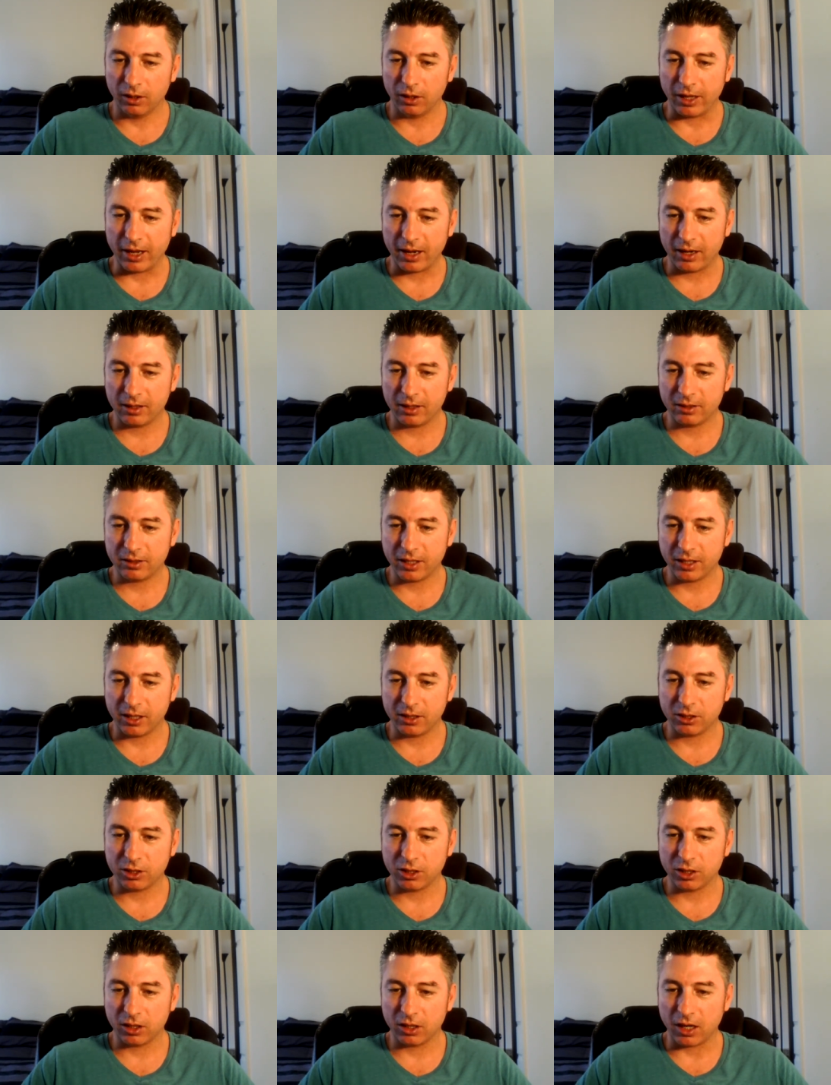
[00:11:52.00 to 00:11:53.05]
That
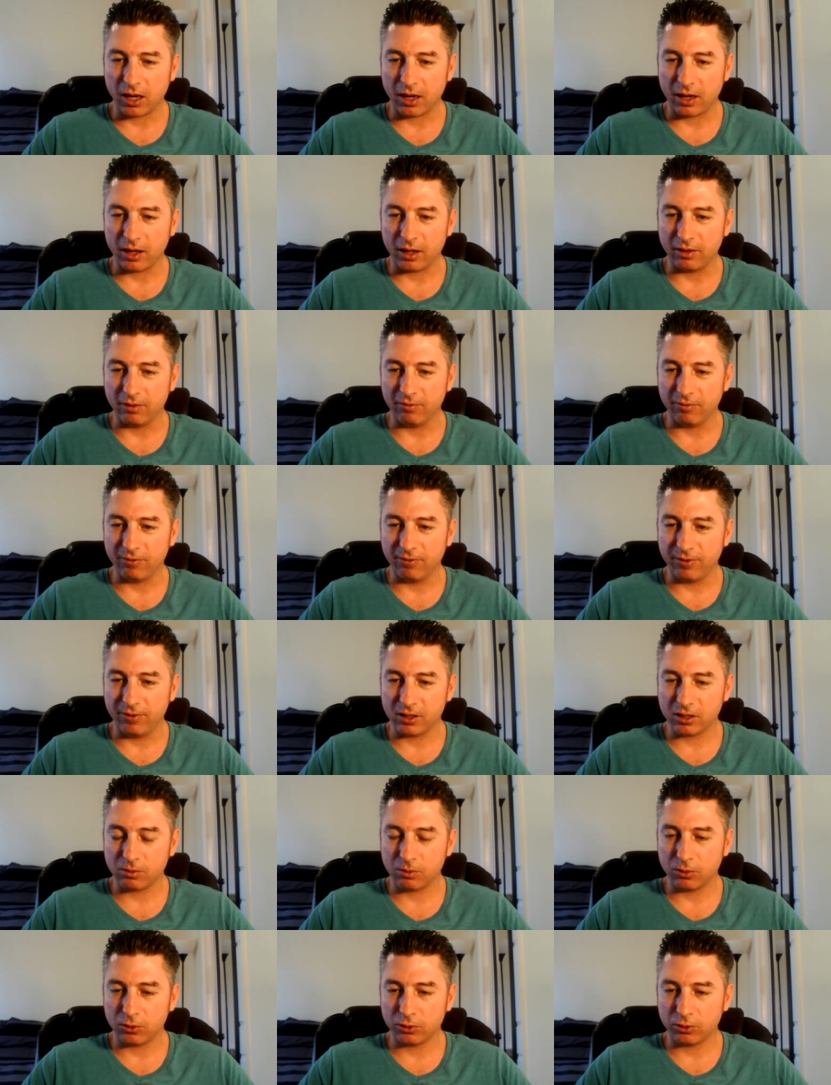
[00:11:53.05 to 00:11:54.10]
attention got
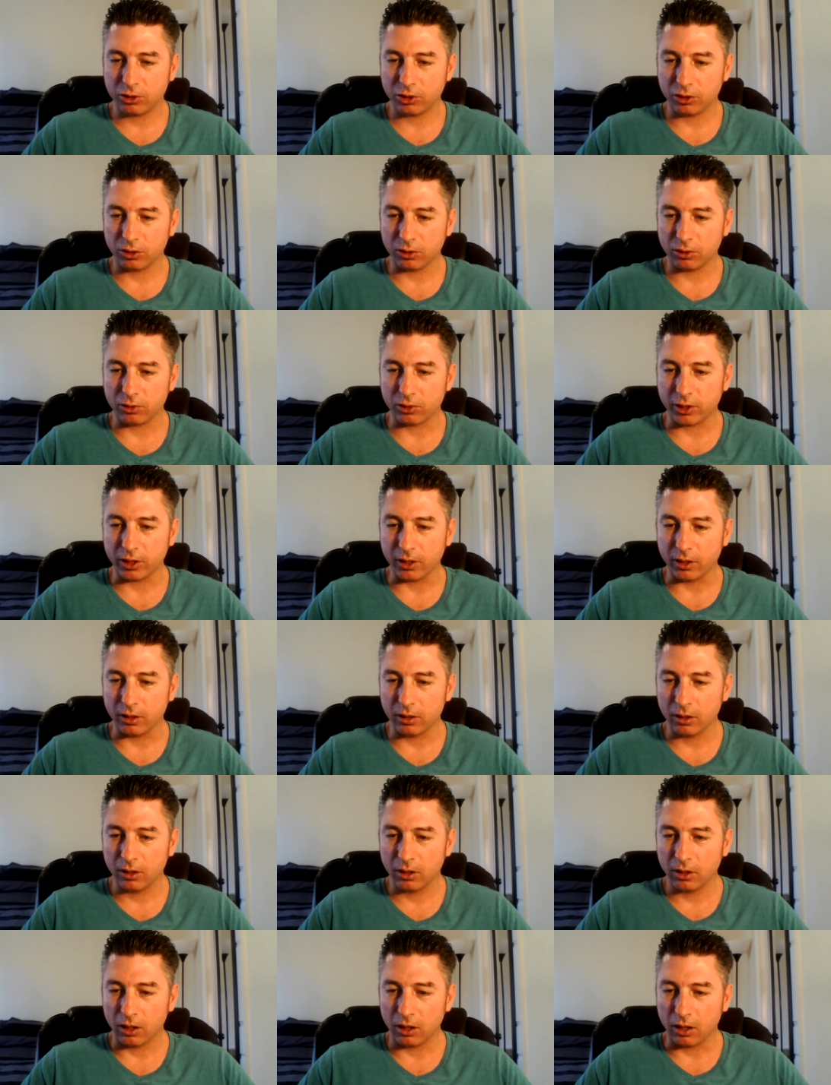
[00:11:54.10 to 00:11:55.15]
Invisible Children
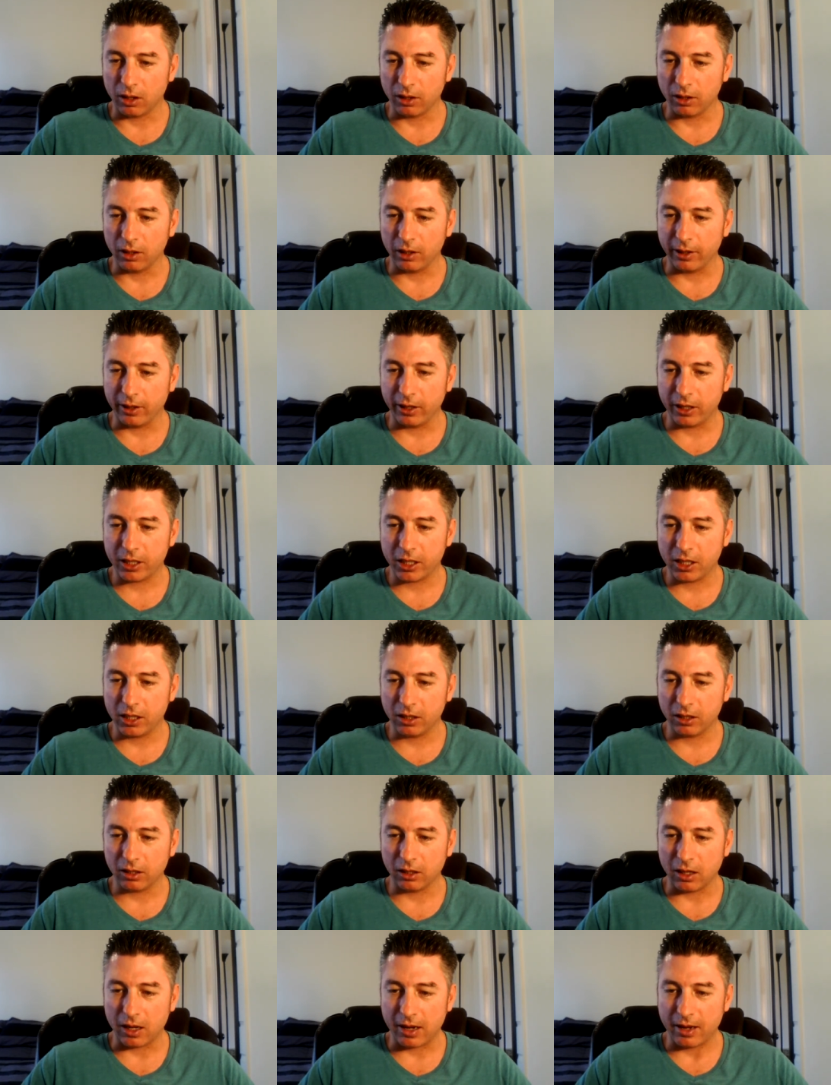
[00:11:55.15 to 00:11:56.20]
on Larry
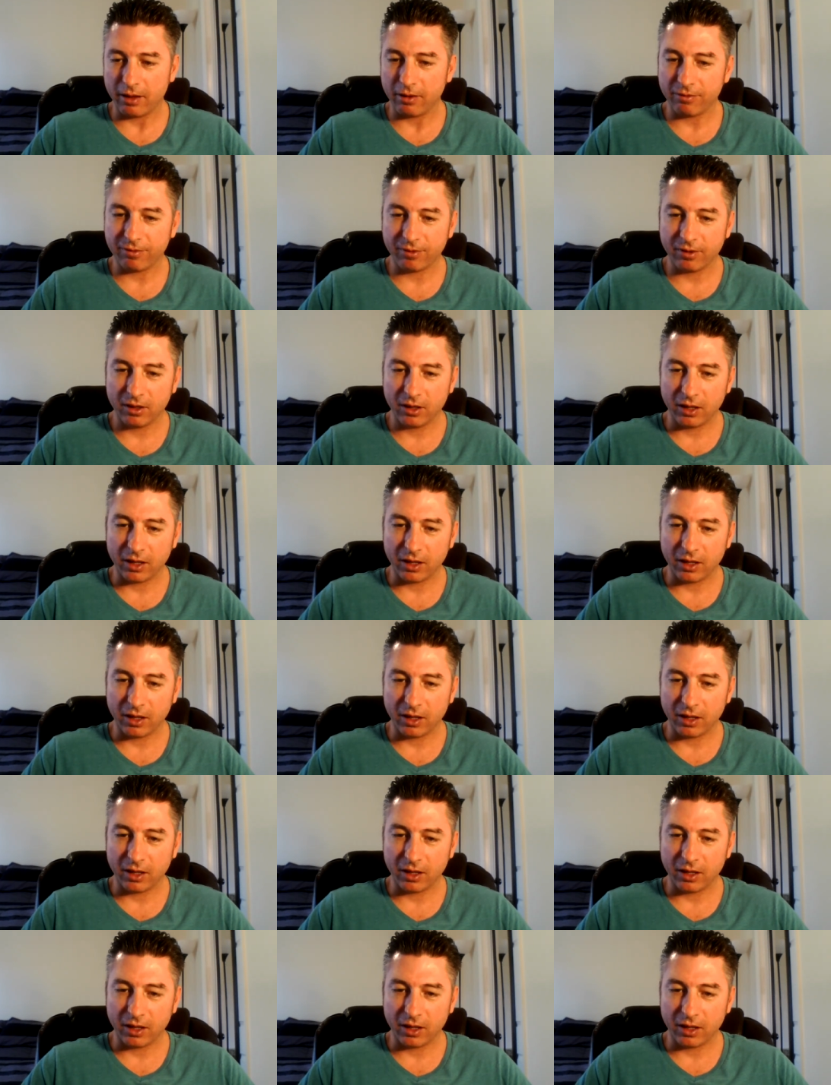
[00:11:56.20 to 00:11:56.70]
King Live